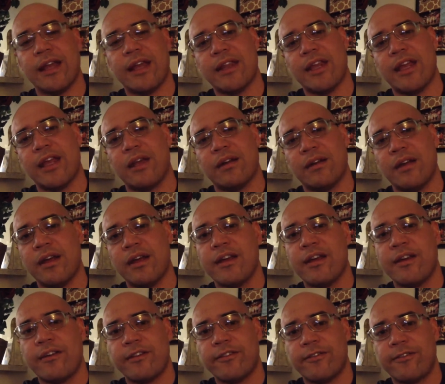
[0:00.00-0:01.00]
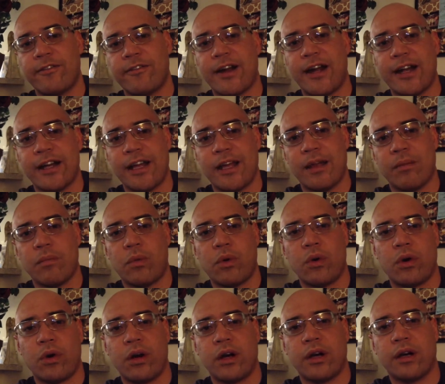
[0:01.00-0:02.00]
and then Friday
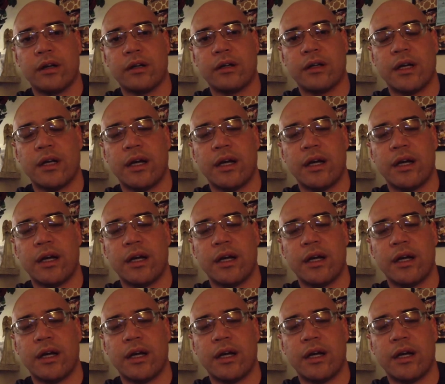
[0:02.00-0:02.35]
more